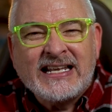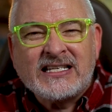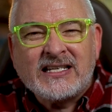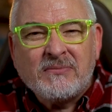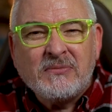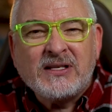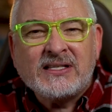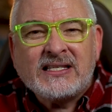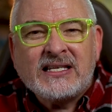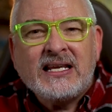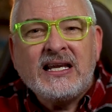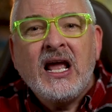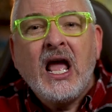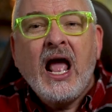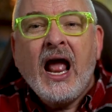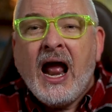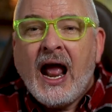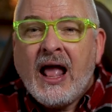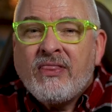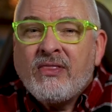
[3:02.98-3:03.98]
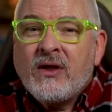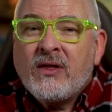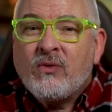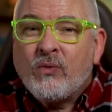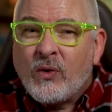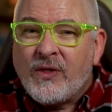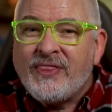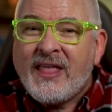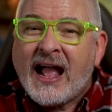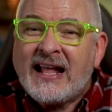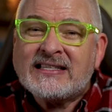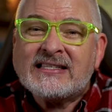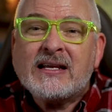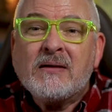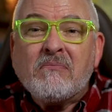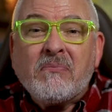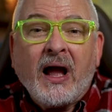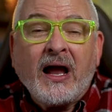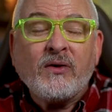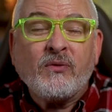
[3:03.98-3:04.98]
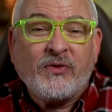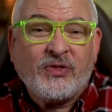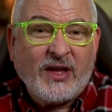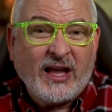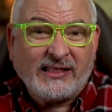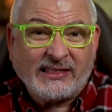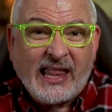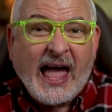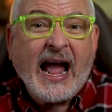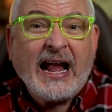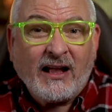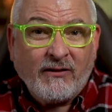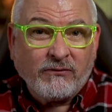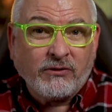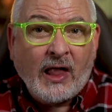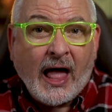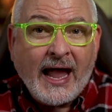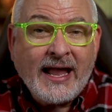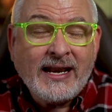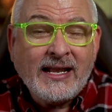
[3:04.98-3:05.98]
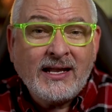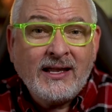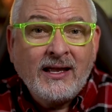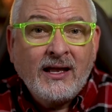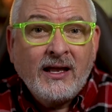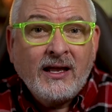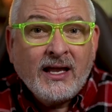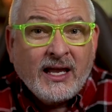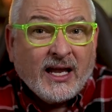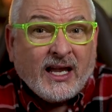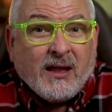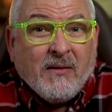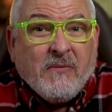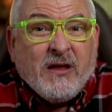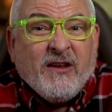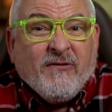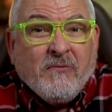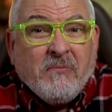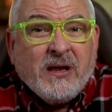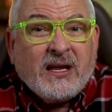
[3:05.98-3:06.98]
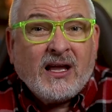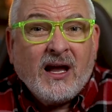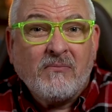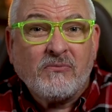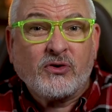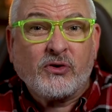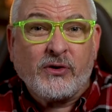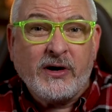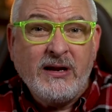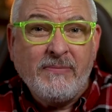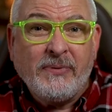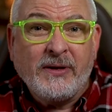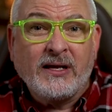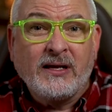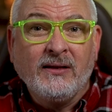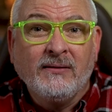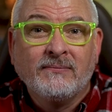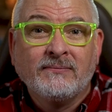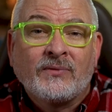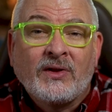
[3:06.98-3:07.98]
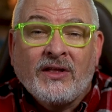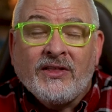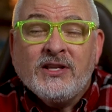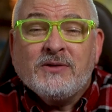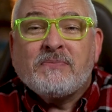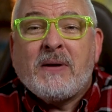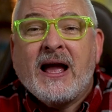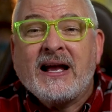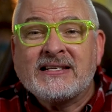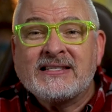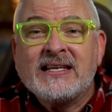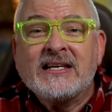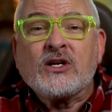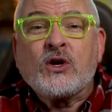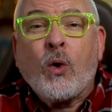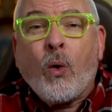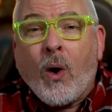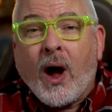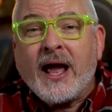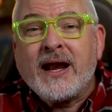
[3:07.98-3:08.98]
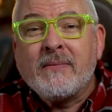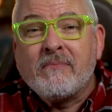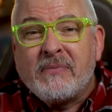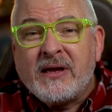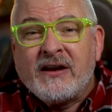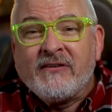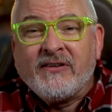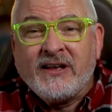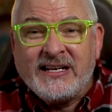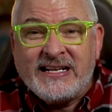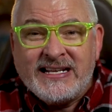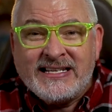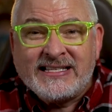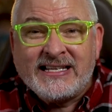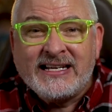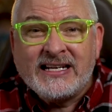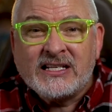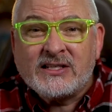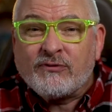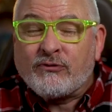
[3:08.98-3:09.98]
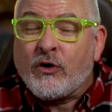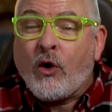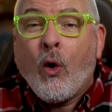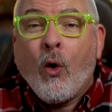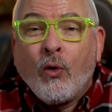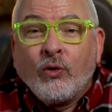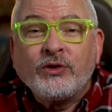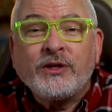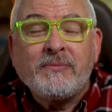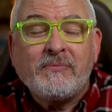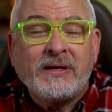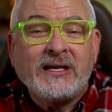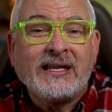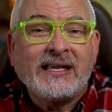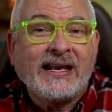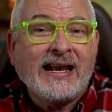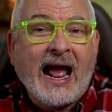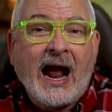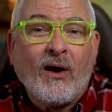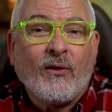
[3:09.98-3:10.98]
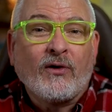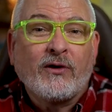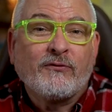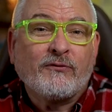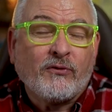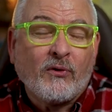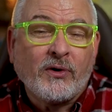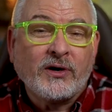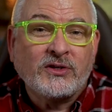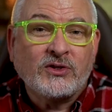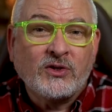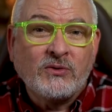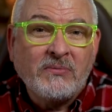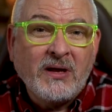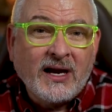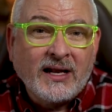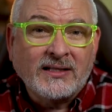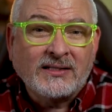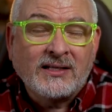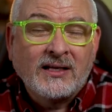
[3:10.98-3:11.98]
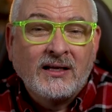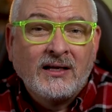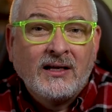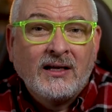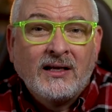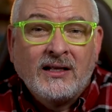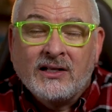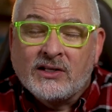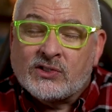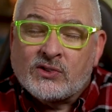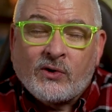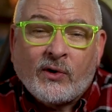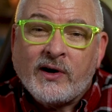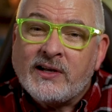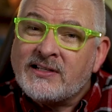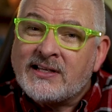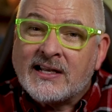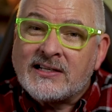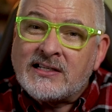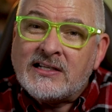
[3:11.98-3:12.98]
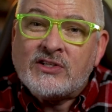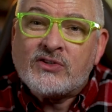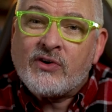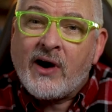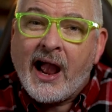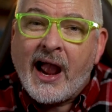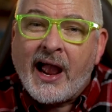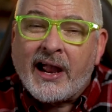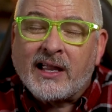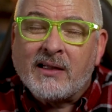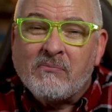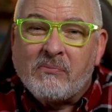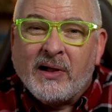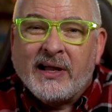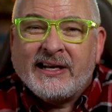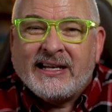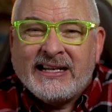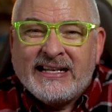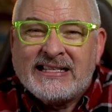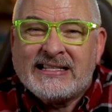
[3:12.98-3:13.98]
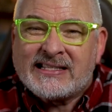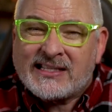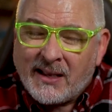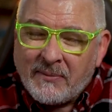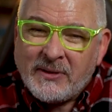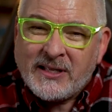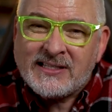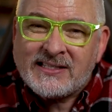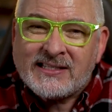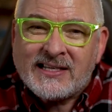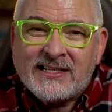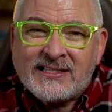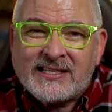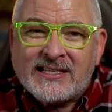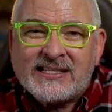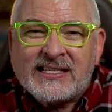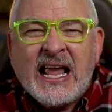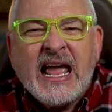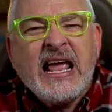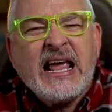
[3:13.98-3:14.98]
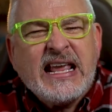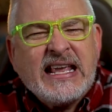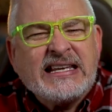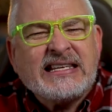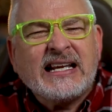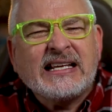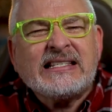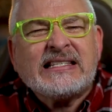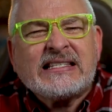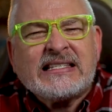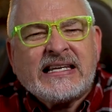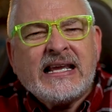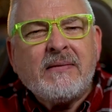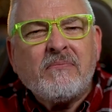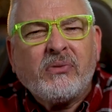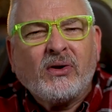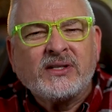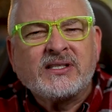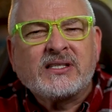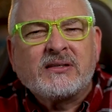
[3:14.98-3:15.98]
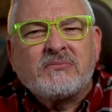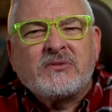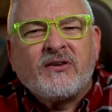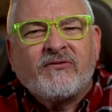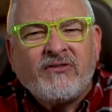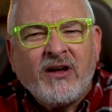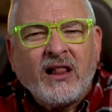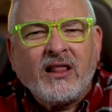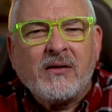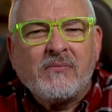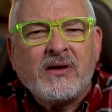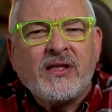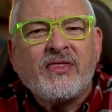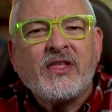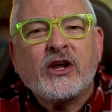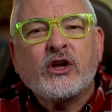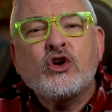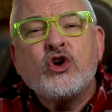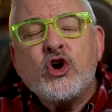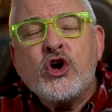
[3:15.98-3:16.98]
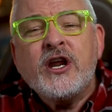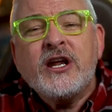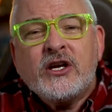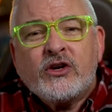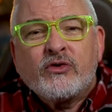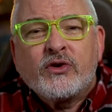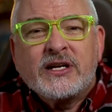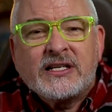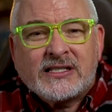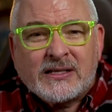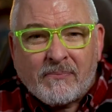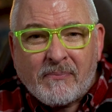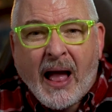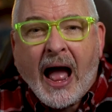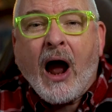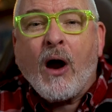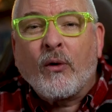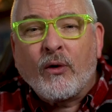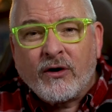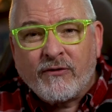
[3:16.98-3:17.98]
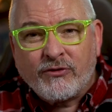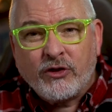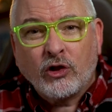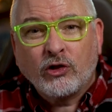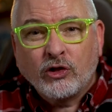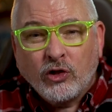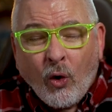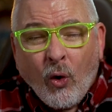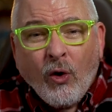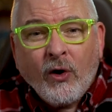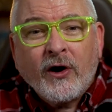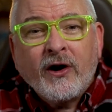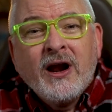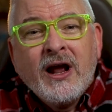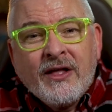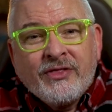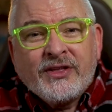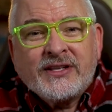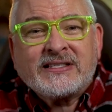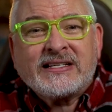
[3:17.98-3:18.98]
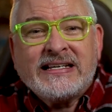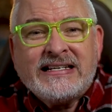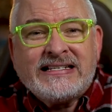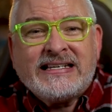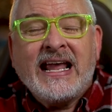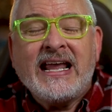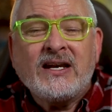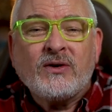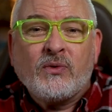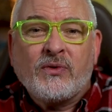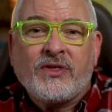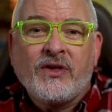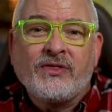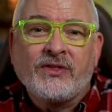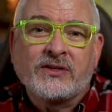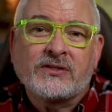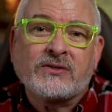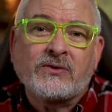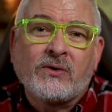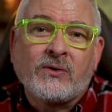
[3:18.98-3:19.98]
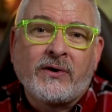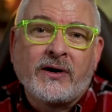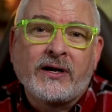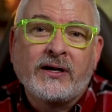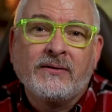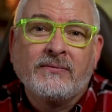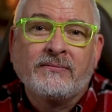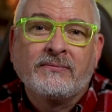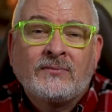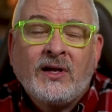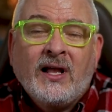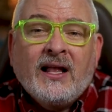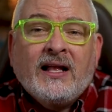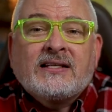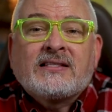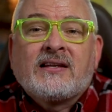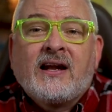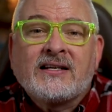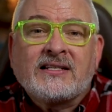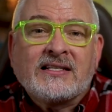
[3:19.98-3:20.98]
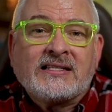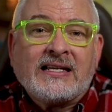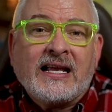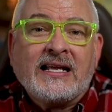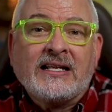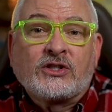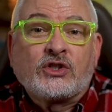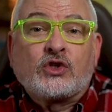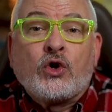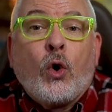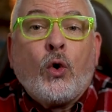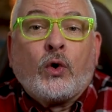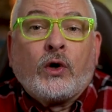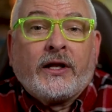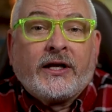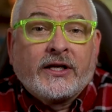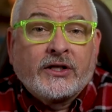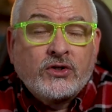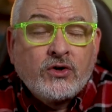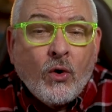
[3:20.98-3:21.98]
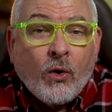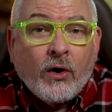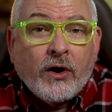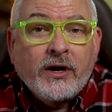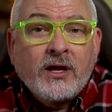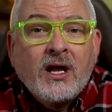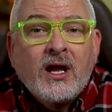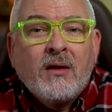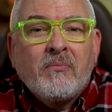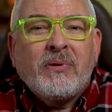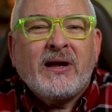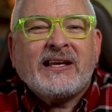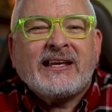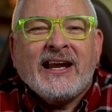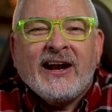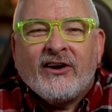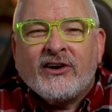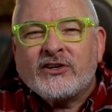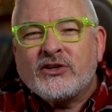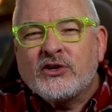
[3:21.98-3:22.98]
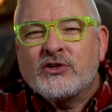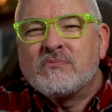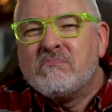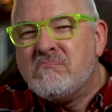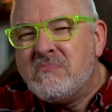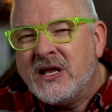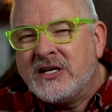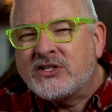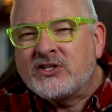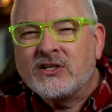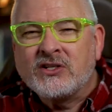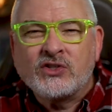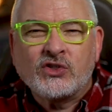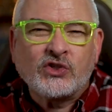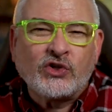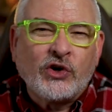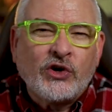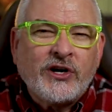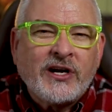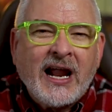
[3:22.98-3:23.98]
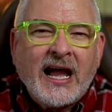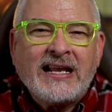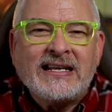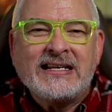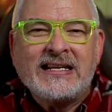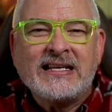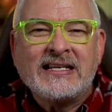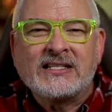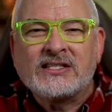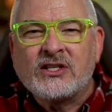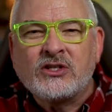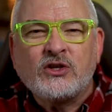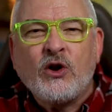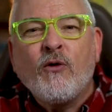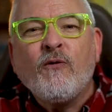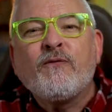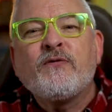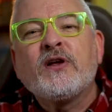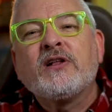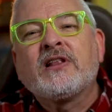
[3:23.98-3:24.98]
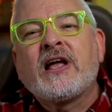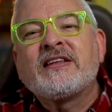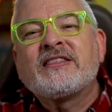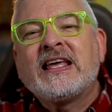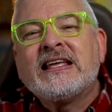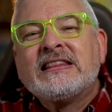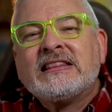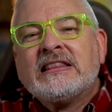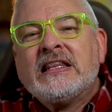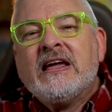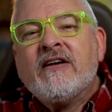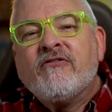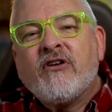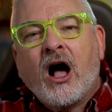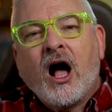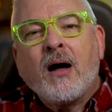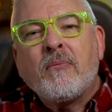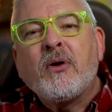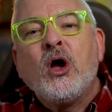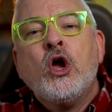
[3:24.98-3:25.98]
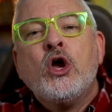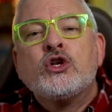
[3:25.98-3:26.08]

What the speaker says: intimacy. And then when that's combined with that lack of lighting, it can even become creepy. Now, this packs in quite a bit of uneasiness for only being an hour and 42 minutes. The story doesn't drag, but in some instances, it does skimp on some development that could increase the power of the lore that's contained within the story. Now, that's not to say it's totally ignored, but characters mention certain ideas that don't feel like they live up